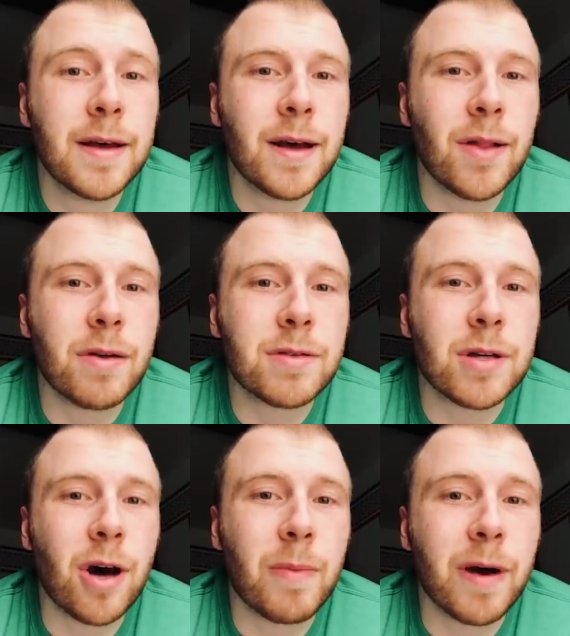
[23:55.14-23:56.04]
Hello
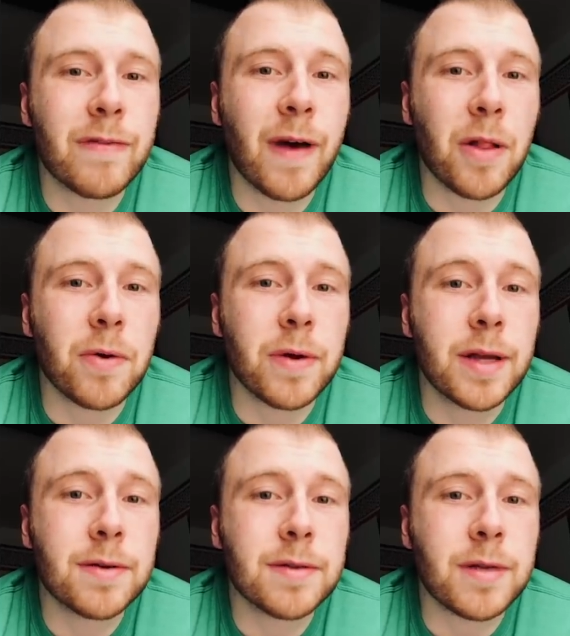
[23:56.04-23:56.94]
to all my fellow
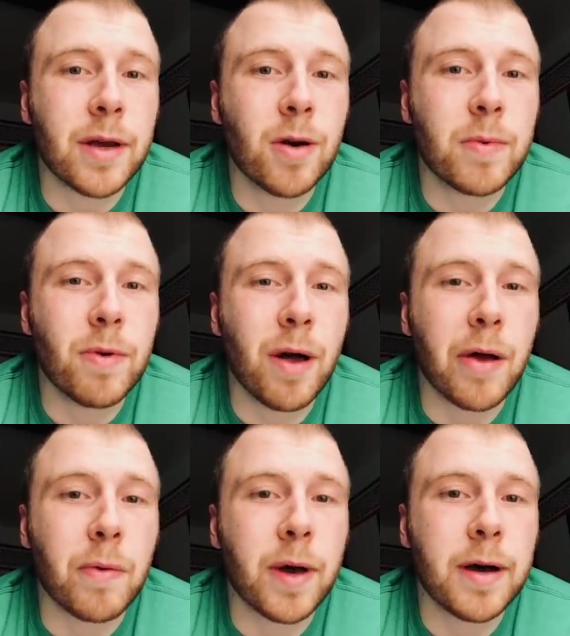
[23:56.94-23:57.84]
Eagles. I hope you all
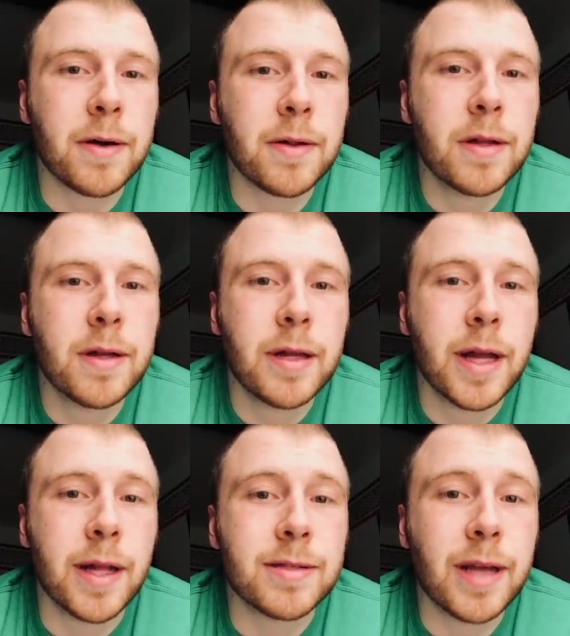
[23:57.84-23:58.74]
are well
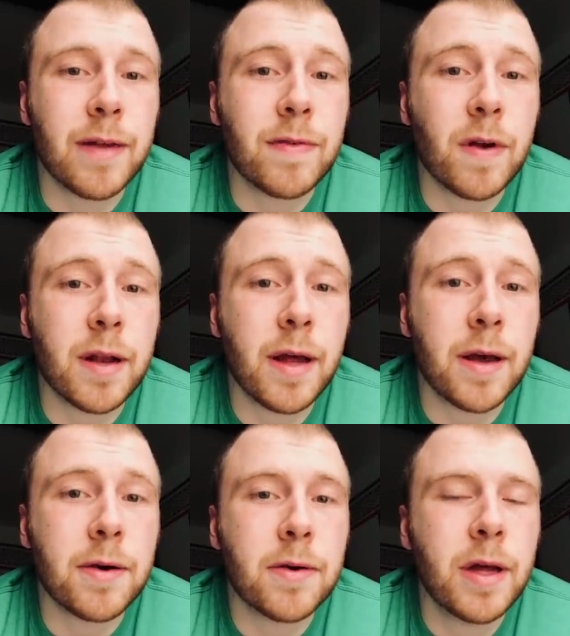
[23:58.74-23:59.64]
and safe right
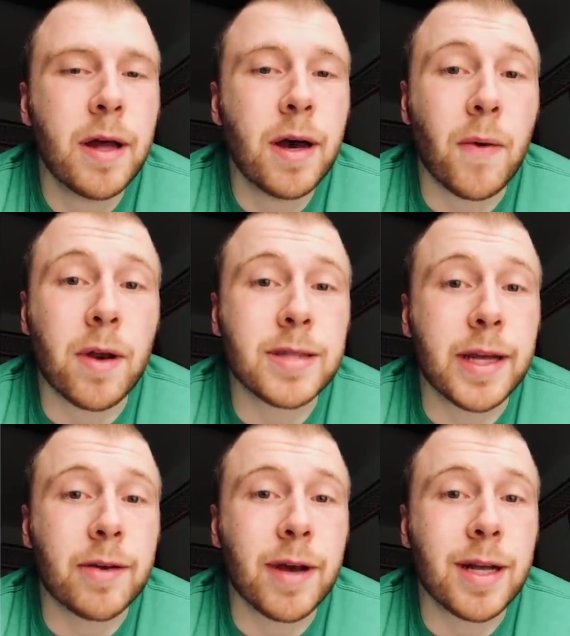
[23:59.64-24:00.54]
now. I want to say
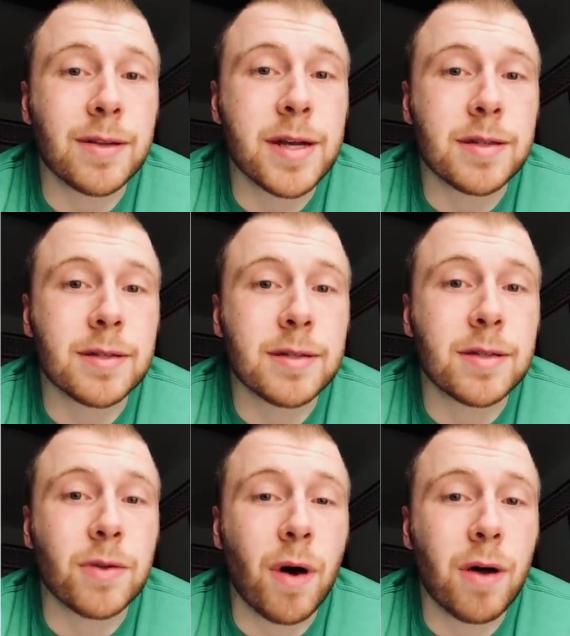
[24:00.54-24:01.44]
congratulations
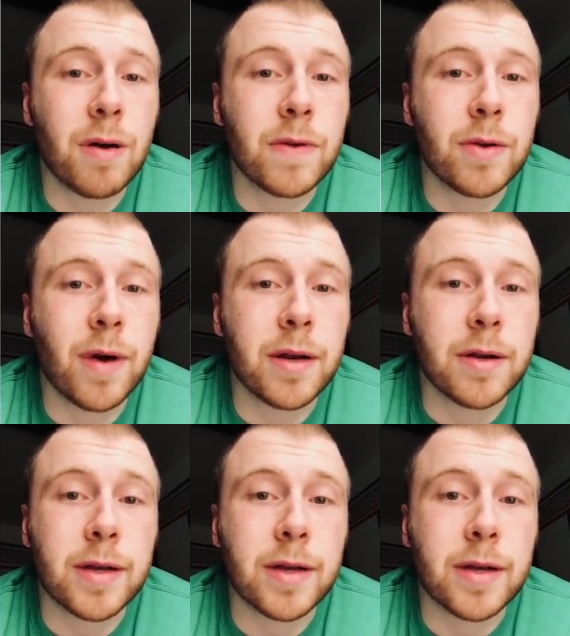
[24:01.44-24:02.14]
to all of you on your